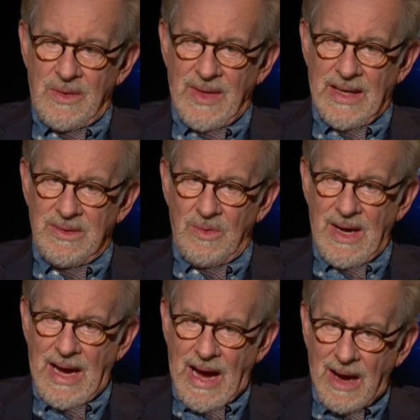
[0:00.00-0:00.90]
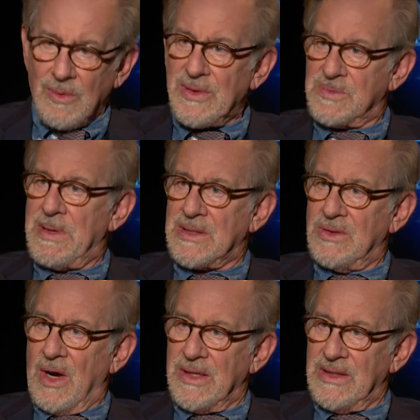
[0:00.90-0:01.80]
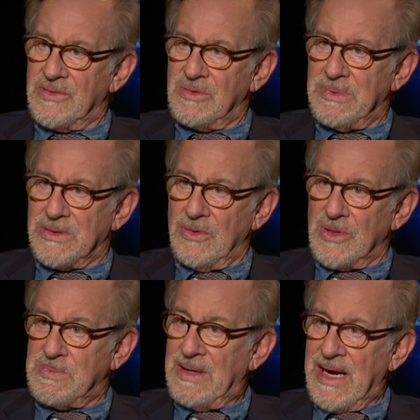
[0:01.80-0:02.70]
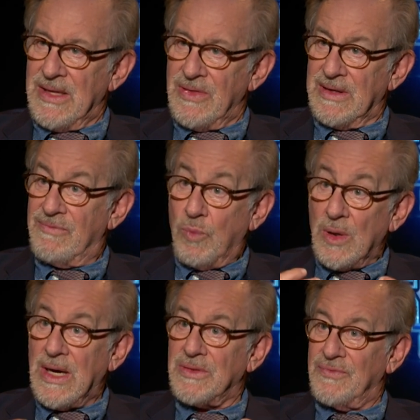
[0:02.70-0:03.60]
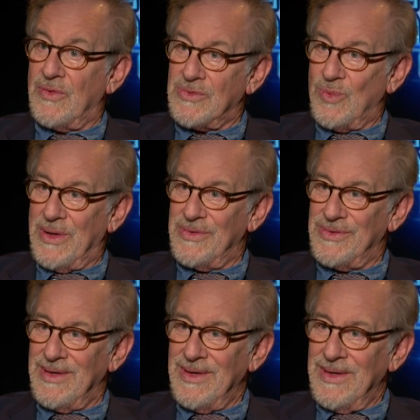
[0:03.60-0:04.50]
that how do we expect an audience to be curious about anything if we're not the first ones